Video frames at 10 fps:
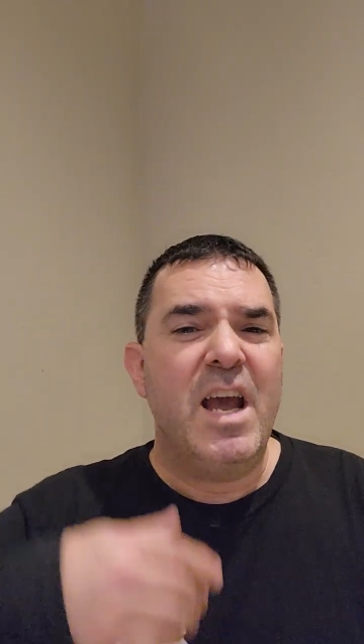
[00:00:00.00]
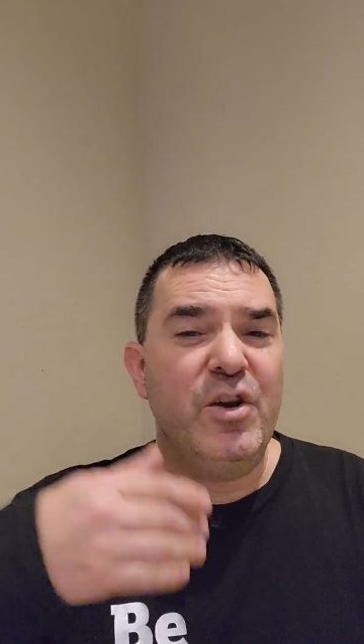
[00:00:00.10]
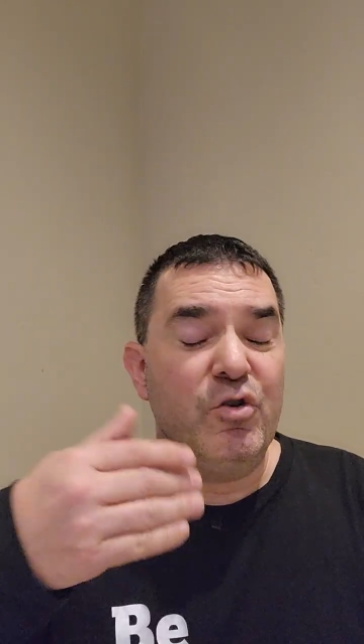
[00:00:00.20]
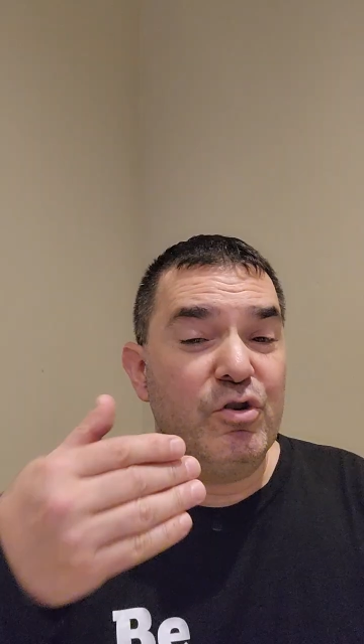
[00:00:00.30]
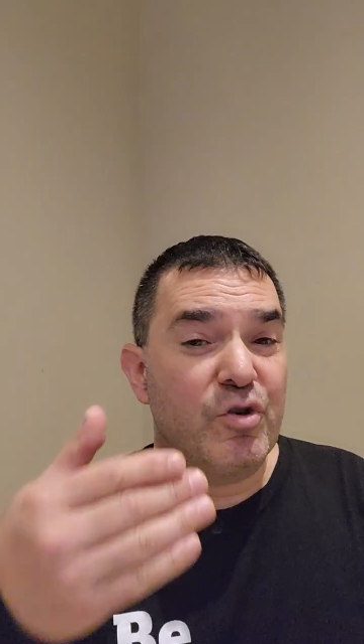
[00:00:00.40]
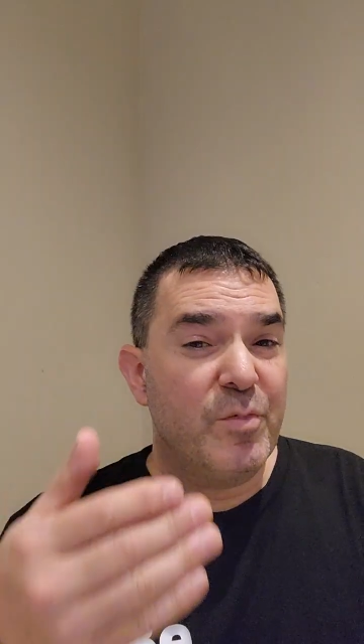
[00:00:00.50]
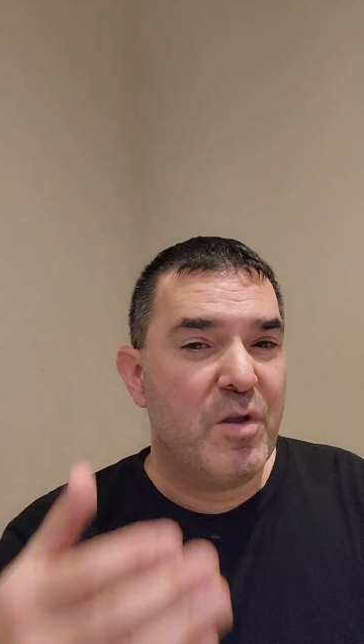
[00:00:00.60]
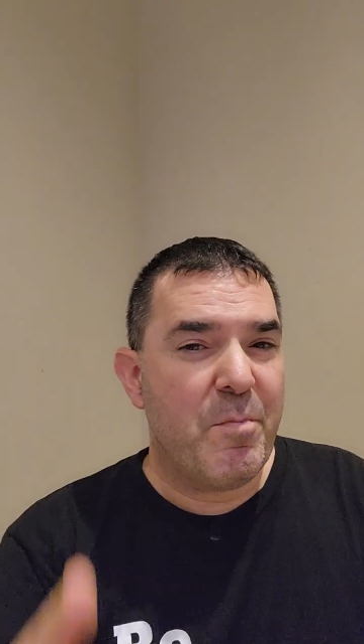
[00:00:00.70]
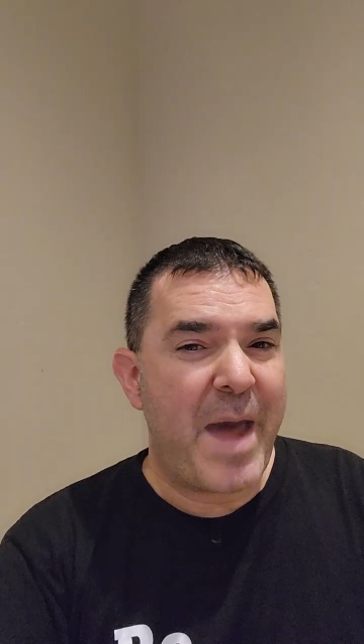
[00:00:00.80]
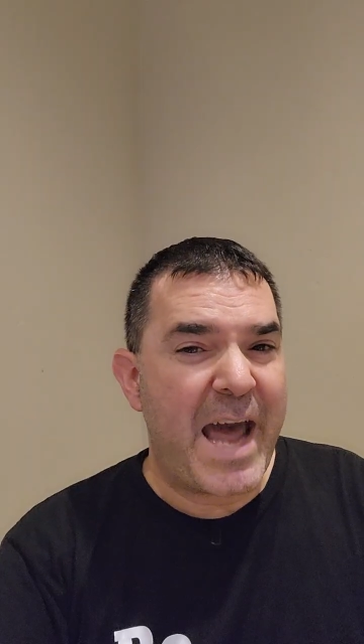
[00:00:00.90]
and you
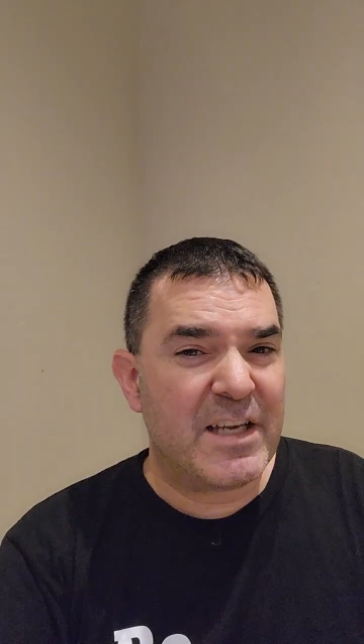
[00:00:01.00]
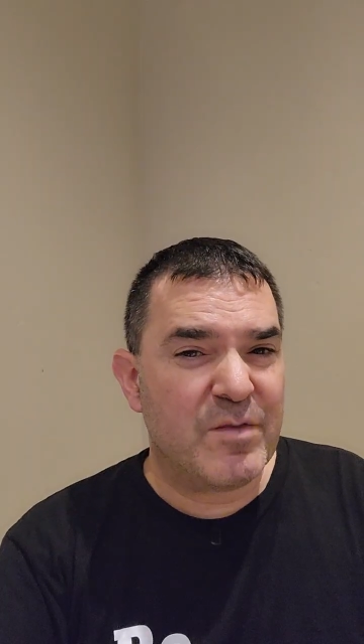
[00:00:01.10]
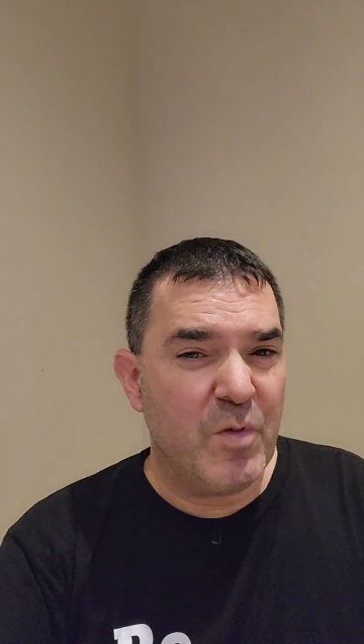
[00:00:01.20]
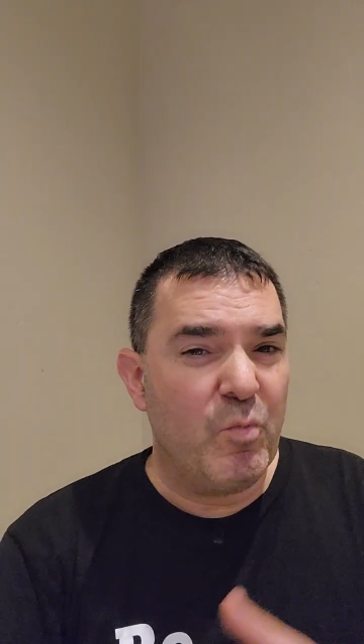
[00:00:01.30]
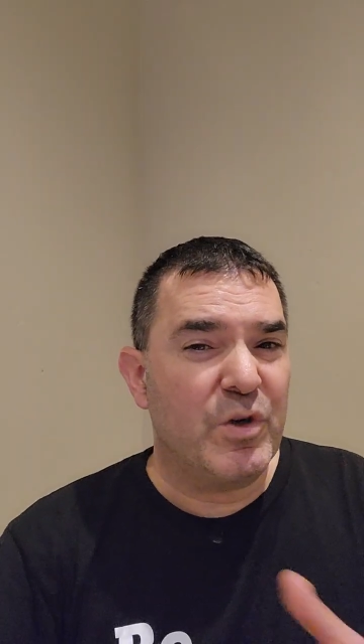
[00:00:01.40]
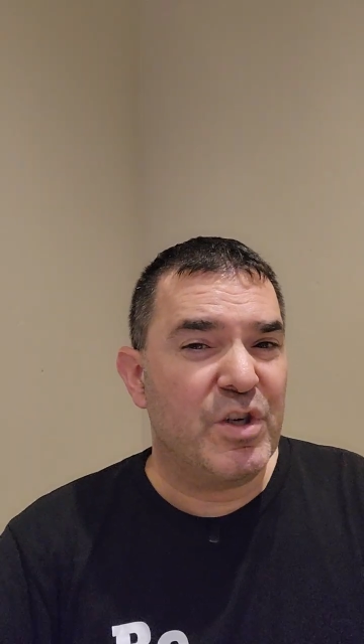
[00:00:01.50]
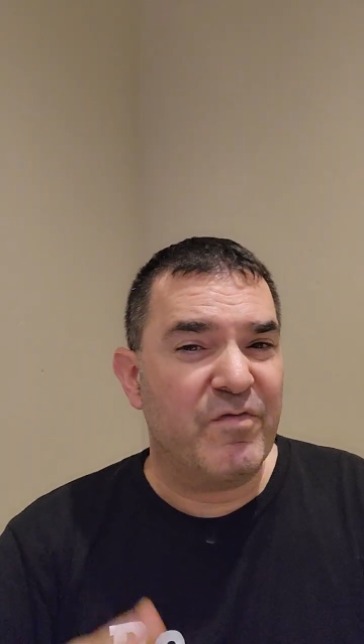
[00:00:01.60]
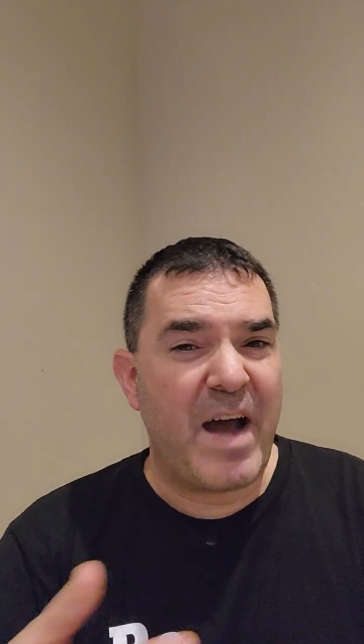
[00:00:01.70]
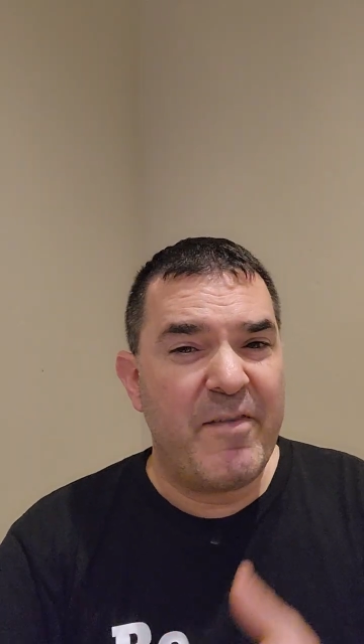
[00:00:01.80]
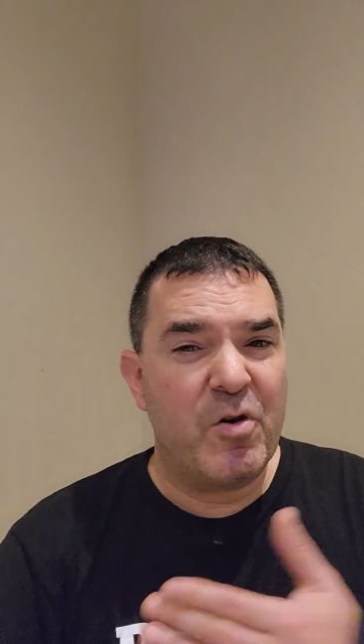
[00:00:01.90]
contribute the maximum, which
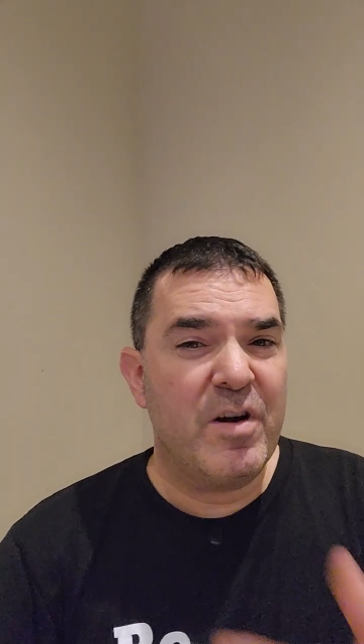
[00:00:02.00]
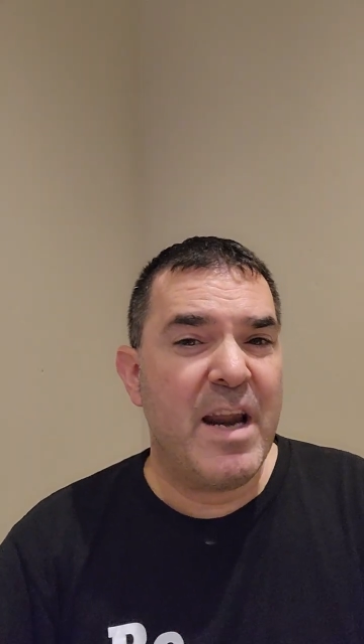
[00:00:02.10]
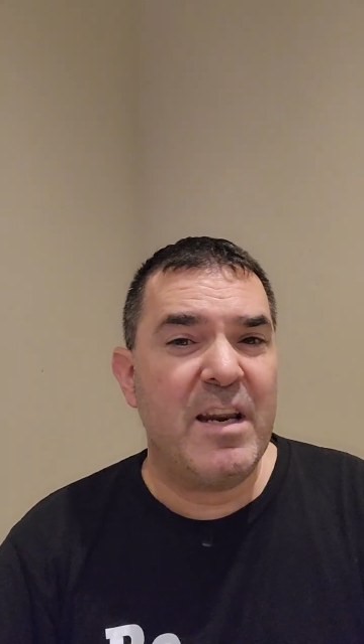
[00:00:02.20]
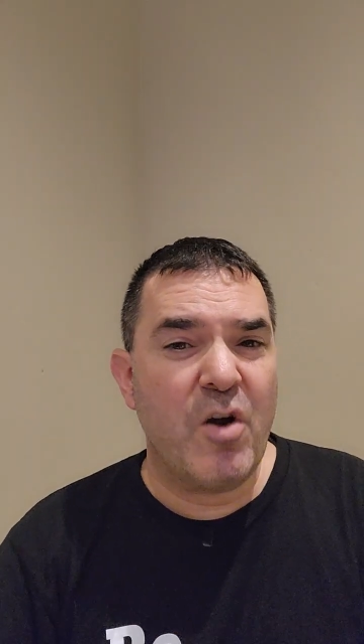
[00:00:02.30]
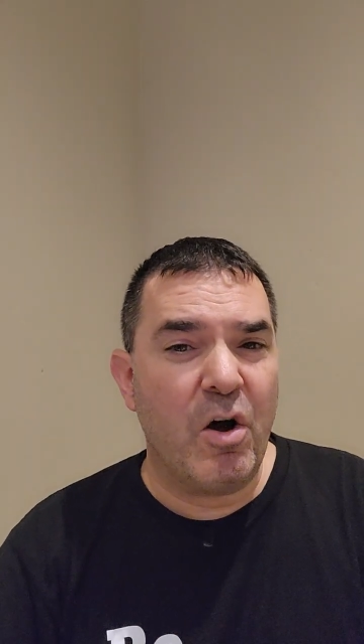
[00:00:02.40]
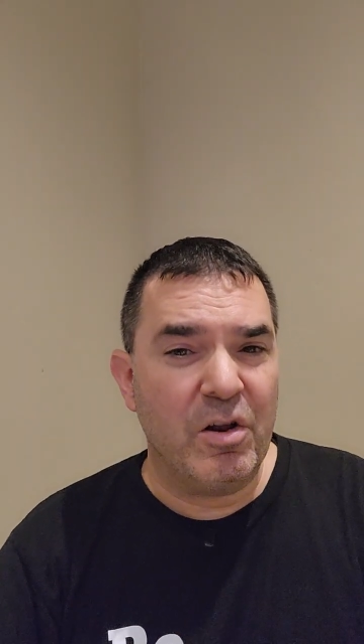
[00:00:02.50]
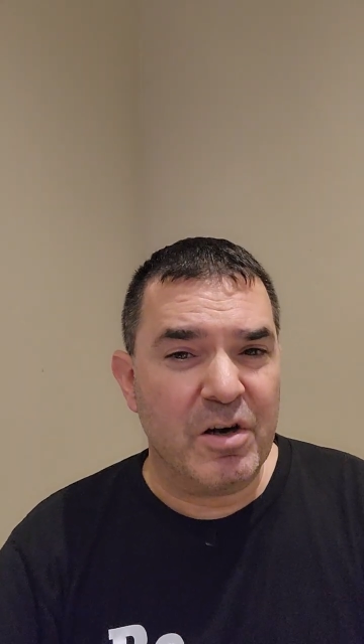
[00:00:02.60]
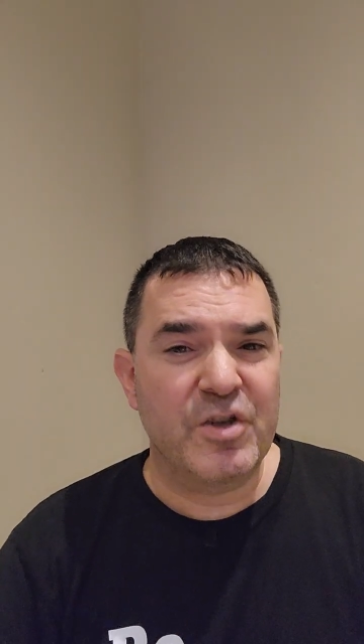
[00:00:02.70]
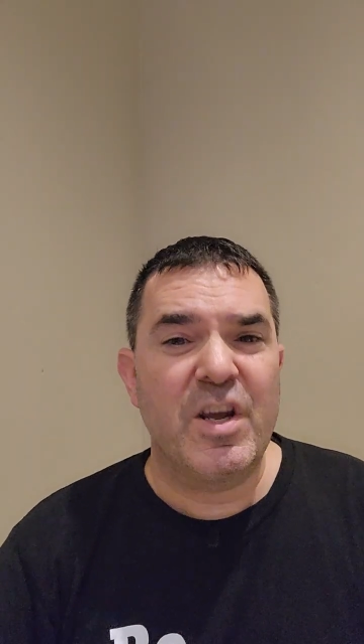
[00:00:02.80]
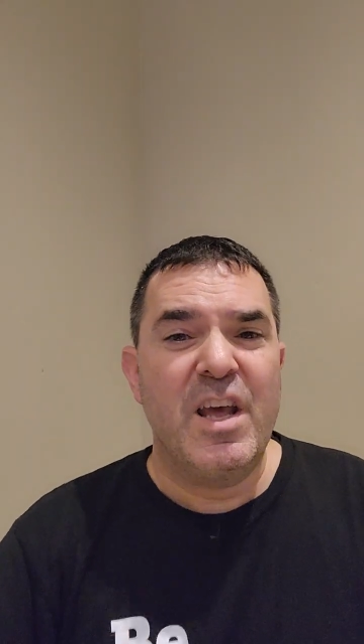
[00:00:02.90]
is
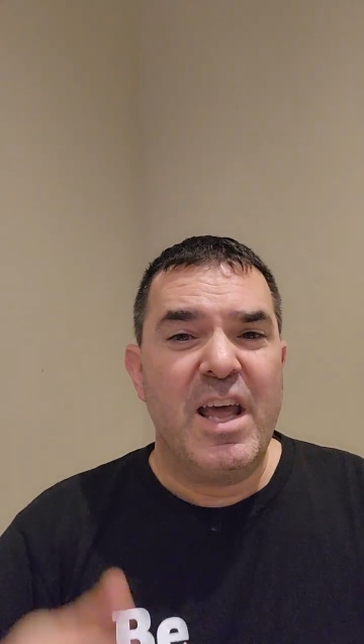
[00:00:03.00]
$580,